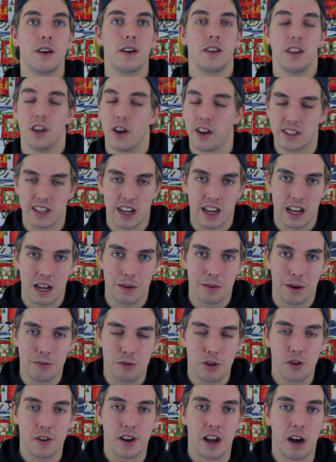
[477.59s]
know exactly what I'm
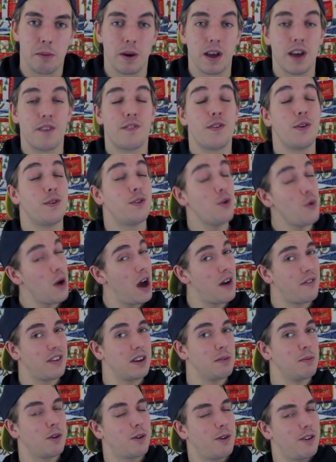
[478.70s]
doing now. But if you do have
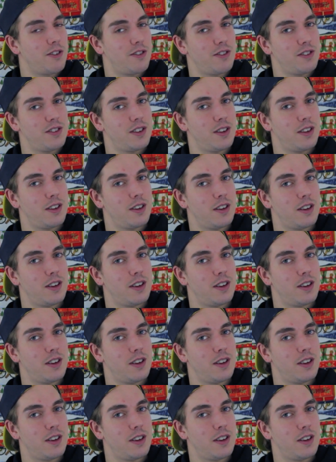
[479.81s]
any more questions,